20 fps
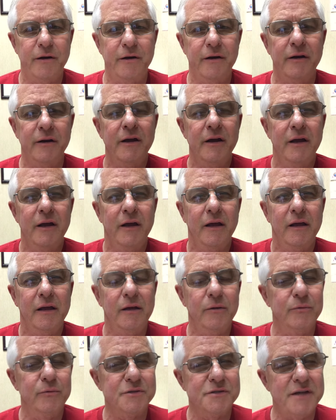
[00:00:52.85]
and
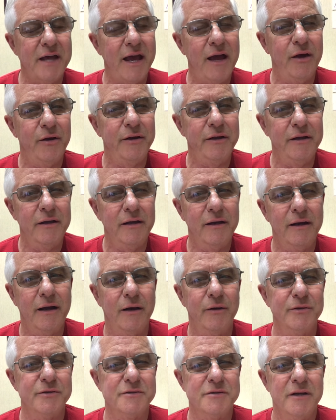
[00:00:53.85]
it was down in
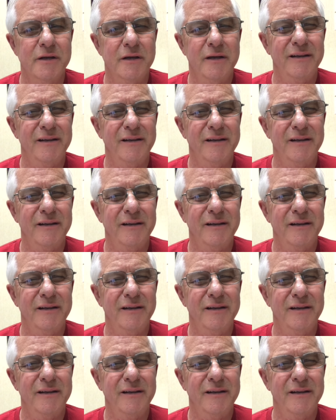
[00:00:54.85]
i was